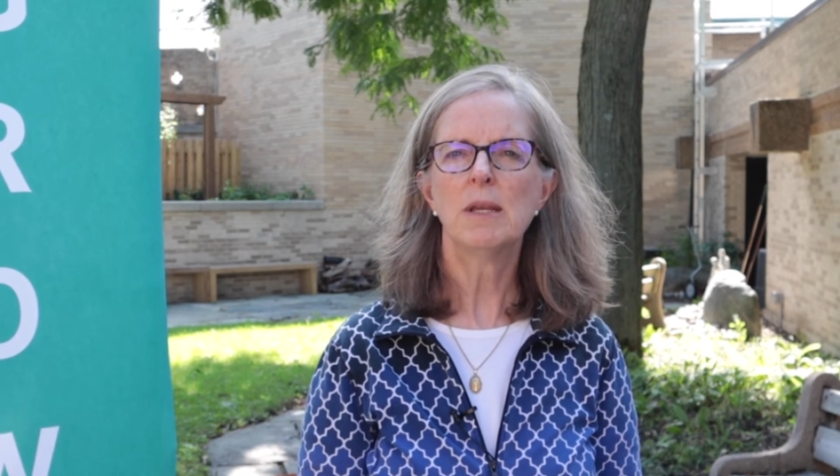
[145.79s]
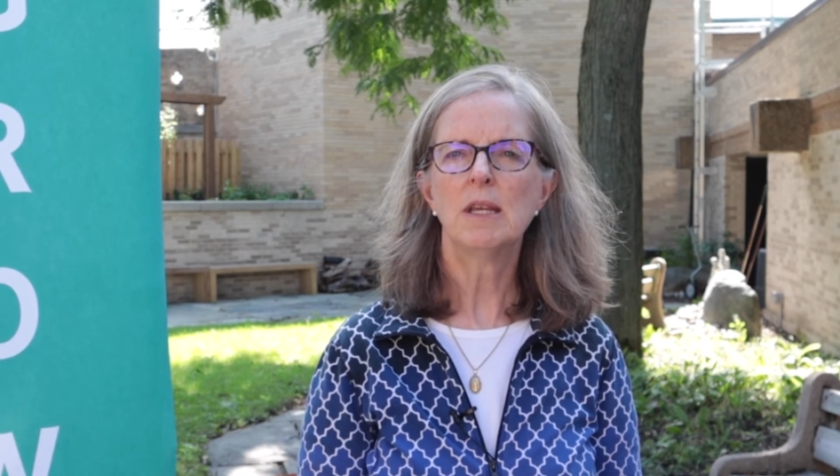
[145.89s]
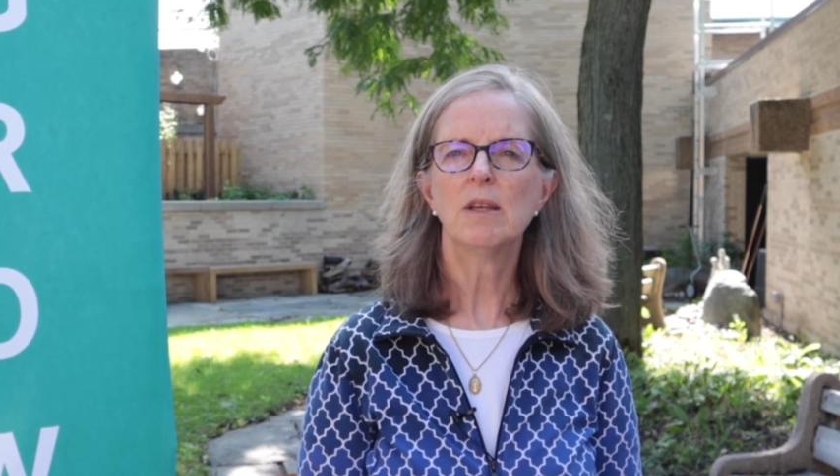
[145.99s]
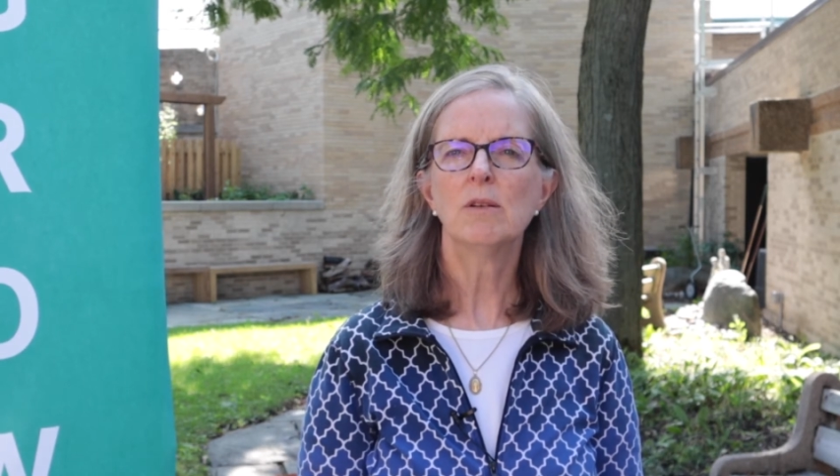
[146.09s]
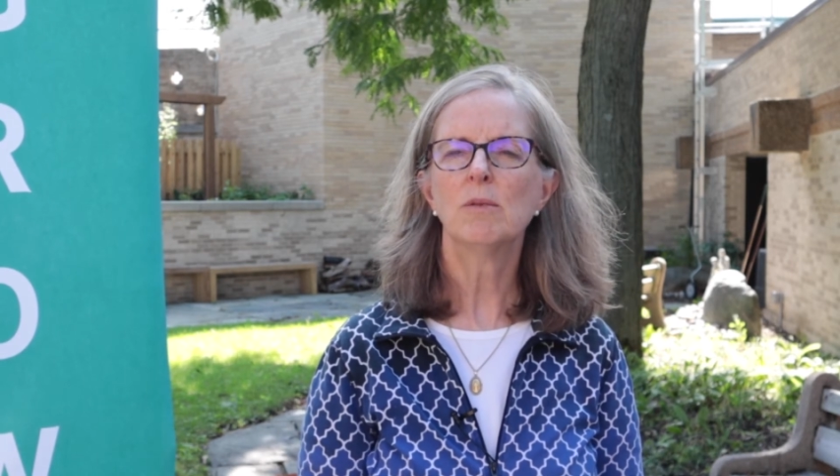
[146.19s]

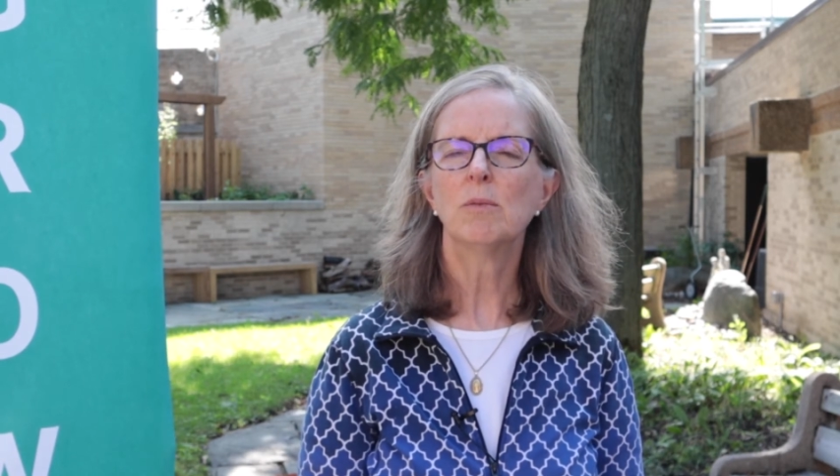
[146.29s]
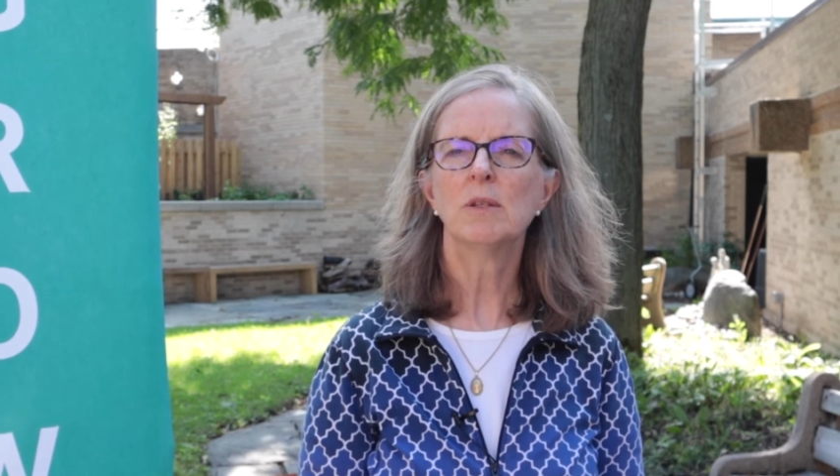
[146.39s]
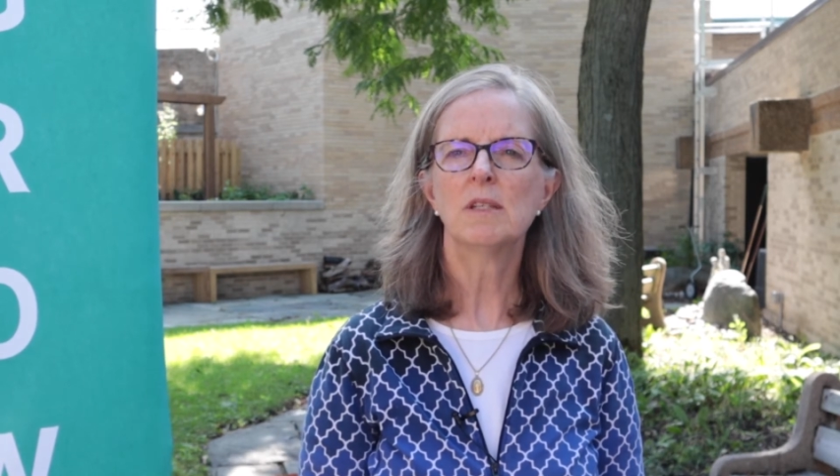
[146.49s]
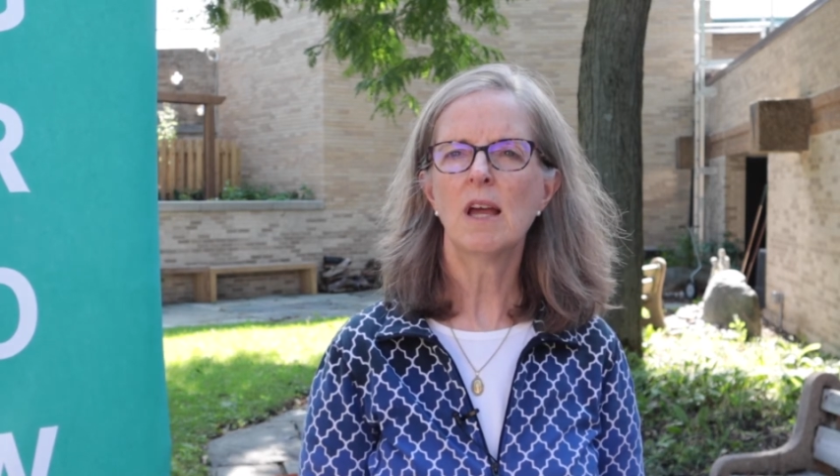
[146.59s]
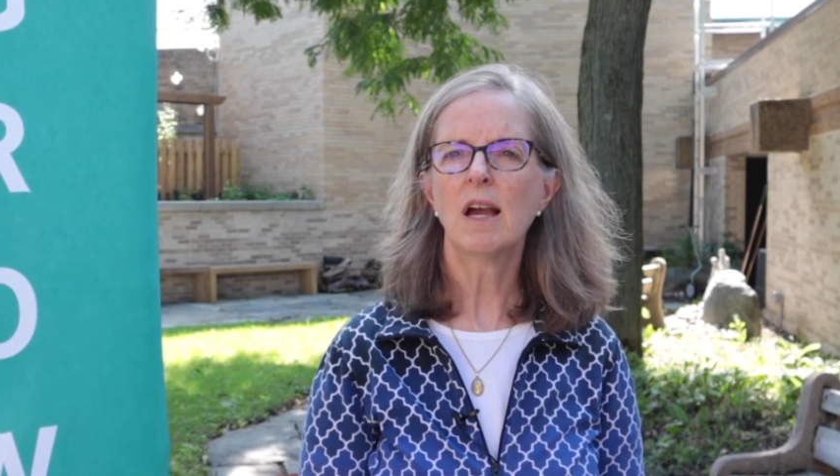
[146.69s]
healed
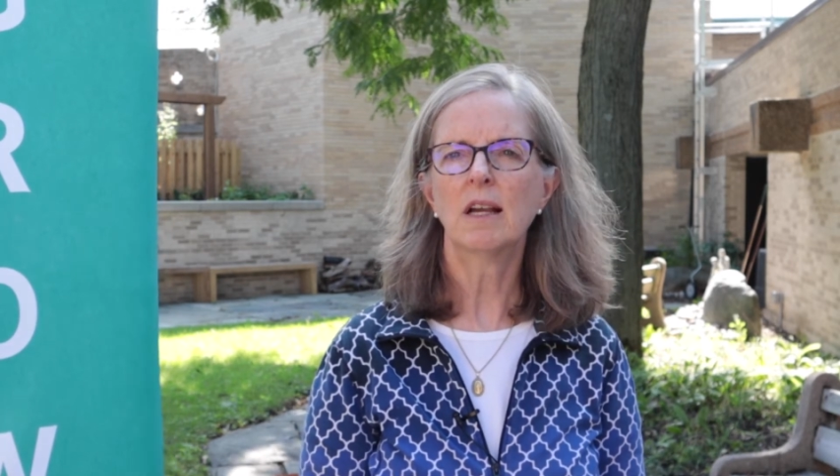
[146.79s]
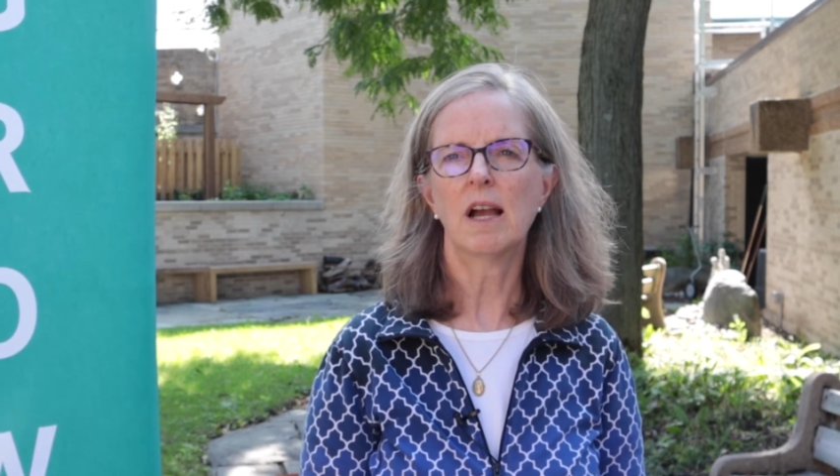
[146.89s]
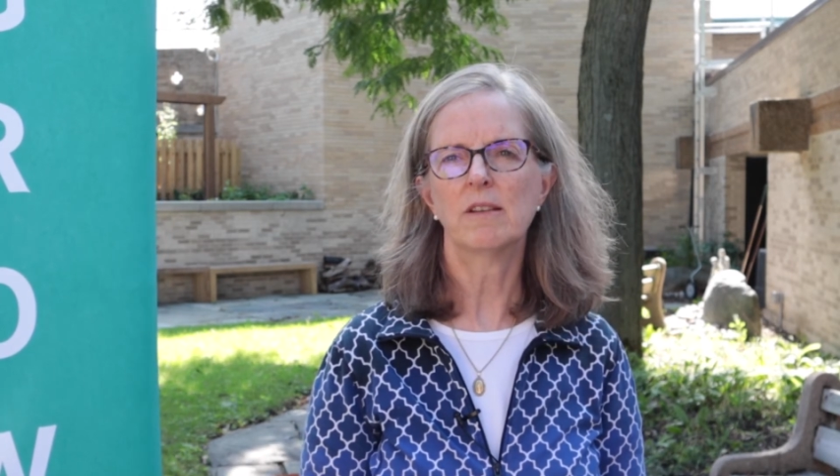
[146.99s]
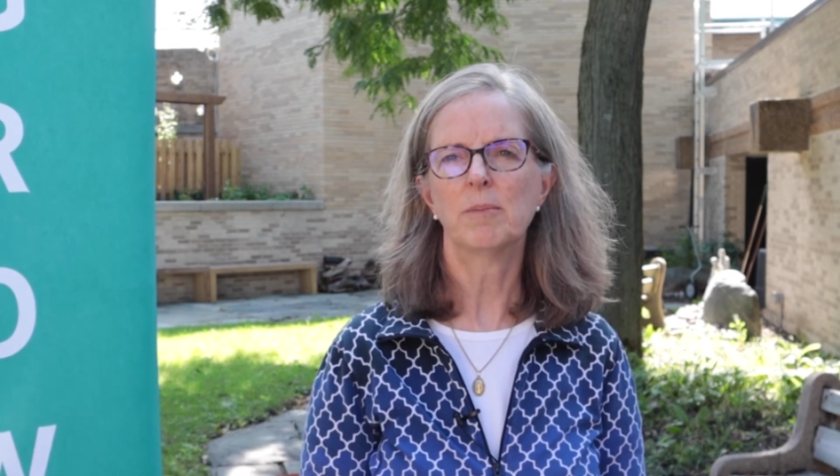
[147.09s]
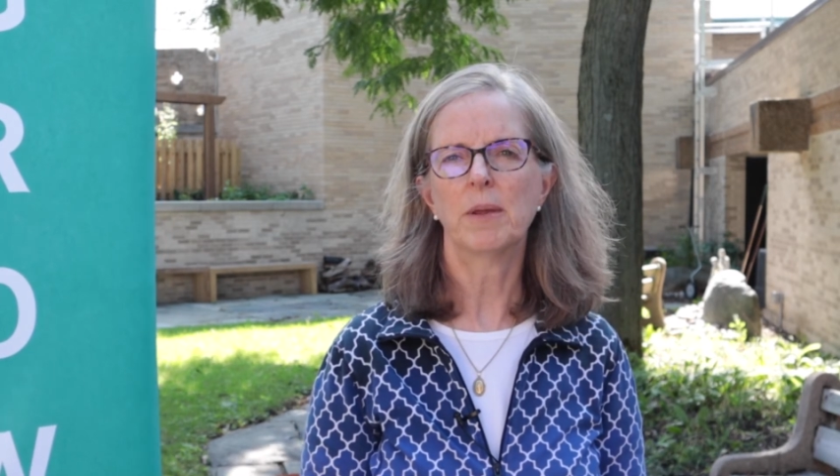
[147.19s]
was not
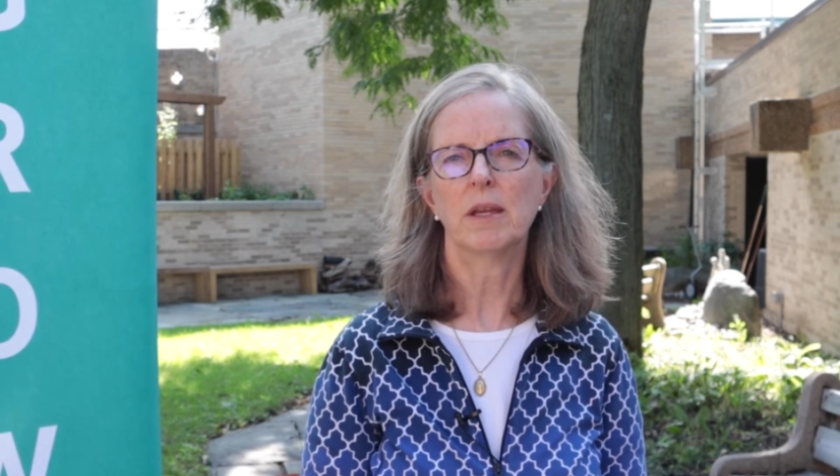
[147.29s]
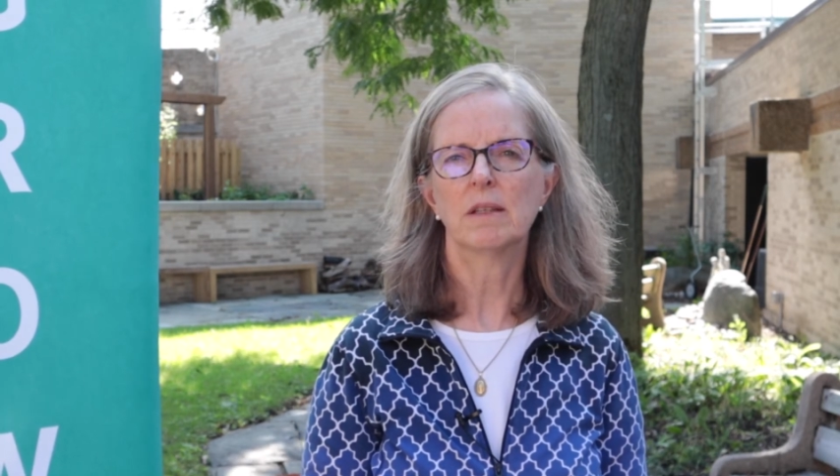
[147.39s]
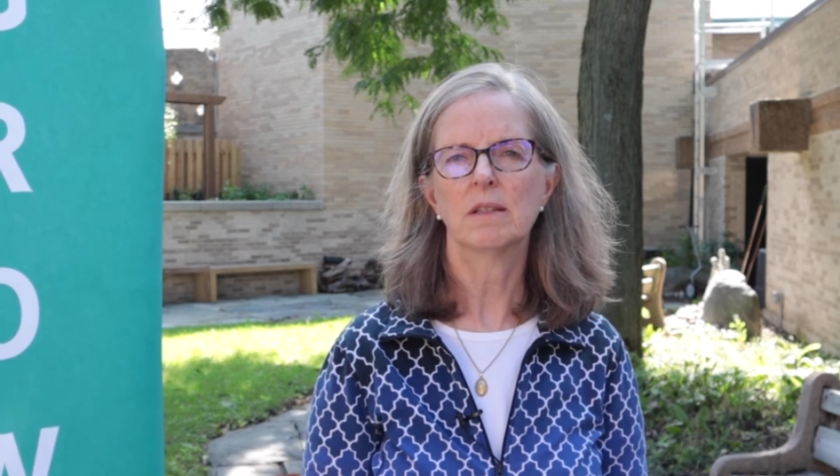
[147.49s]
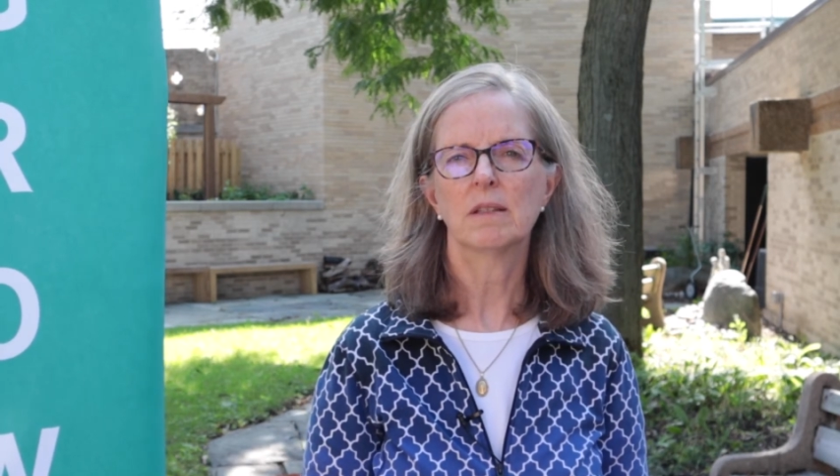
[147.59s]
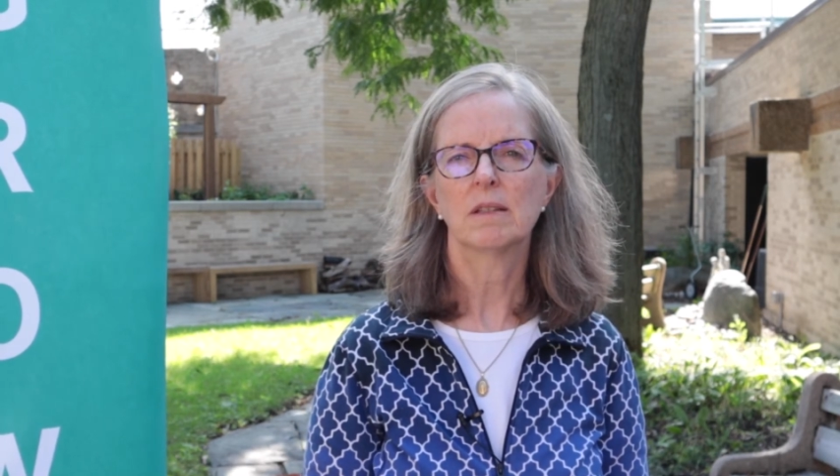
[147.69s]
God's plan.